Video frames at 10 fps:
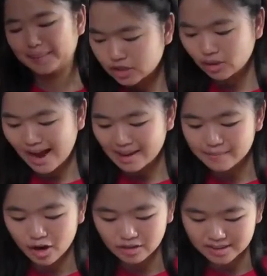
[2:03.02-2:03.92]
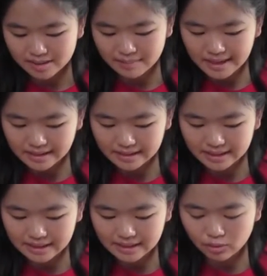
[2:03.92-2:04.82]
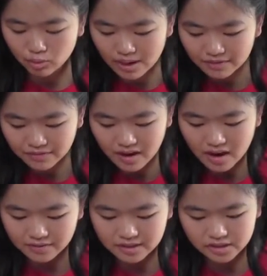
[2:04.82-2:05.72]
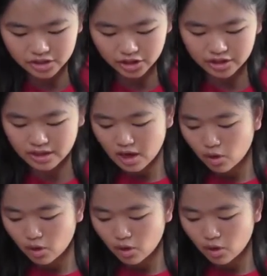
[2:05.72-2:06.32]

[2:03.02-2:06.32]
So I'm going to make the width of the shirt